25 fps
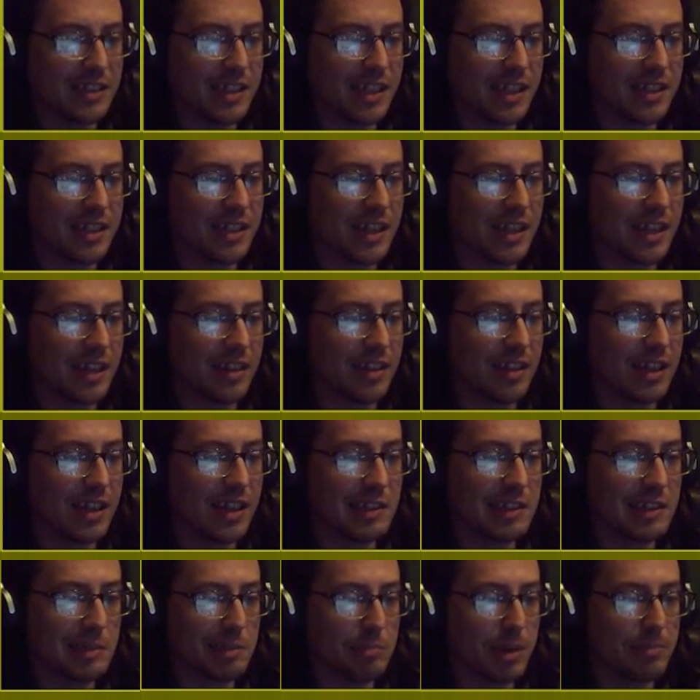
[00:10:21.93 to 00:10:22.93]
It can kill
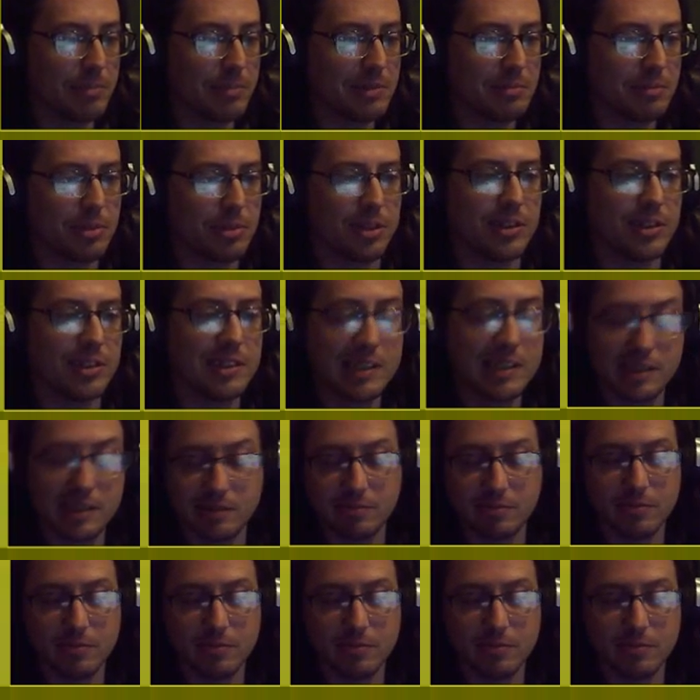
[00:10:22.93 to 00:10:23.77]
his web spinners